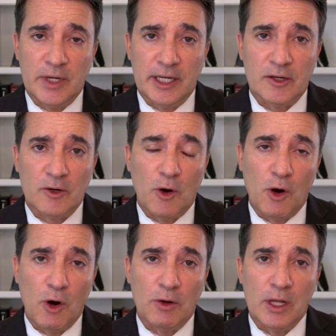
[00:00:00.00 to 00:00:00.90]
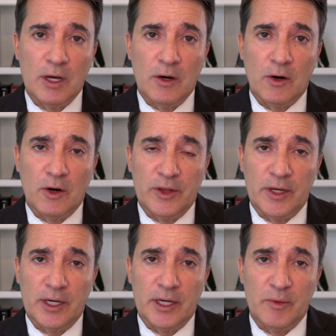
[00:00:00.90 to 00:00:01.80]
media call on
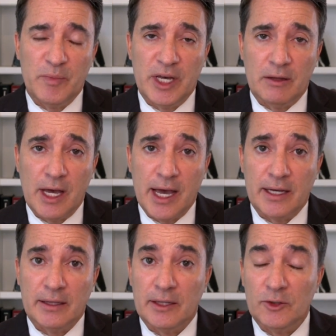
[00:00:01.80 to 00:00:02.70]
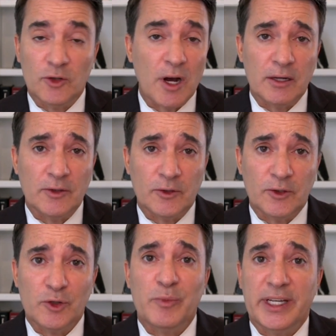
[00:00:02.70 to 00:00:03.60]
the BLA that the trials are
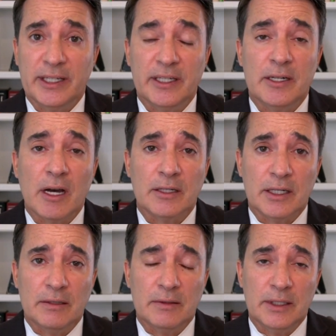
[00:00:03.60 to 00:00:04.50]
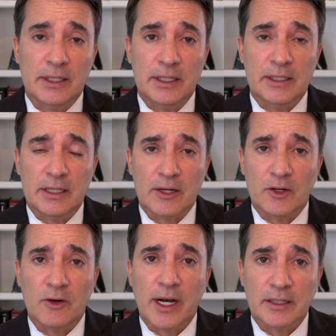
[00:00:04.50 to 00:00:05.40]
still being conducted. Isn't
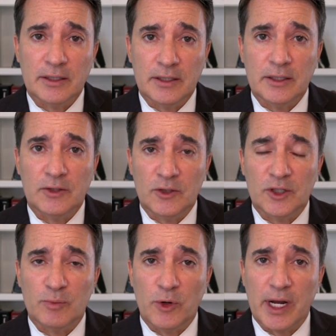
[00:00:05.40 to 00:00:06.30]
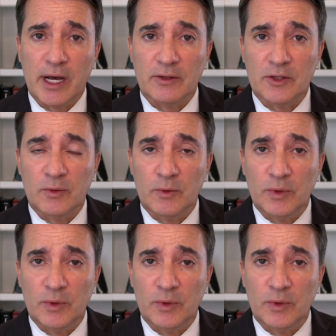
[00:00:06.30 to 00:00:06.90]
that correct, as you just point out? So